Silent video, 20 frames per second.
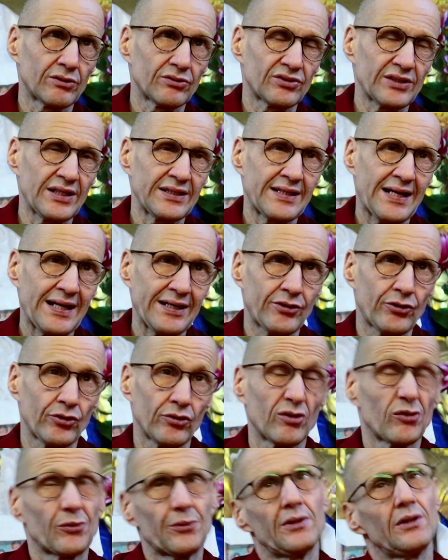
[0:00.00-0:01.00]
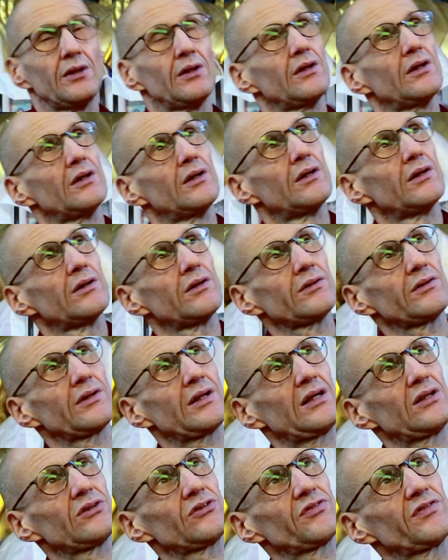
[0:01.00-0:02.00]
or said thank you, then
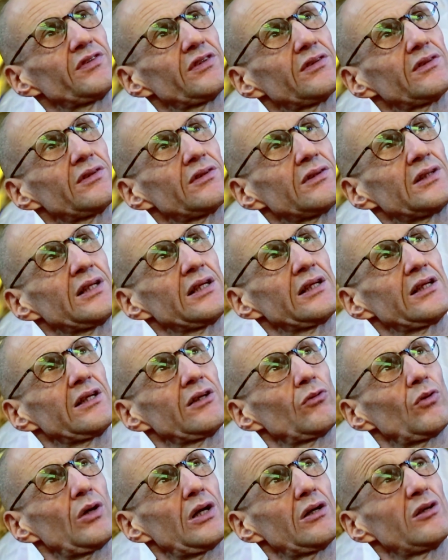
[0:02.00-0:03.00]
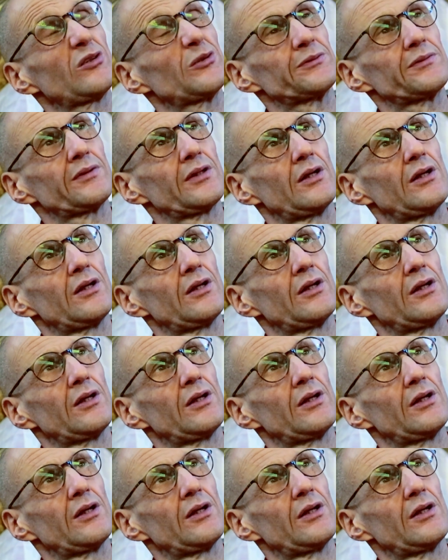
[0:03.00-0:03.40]
I was thinking, wow.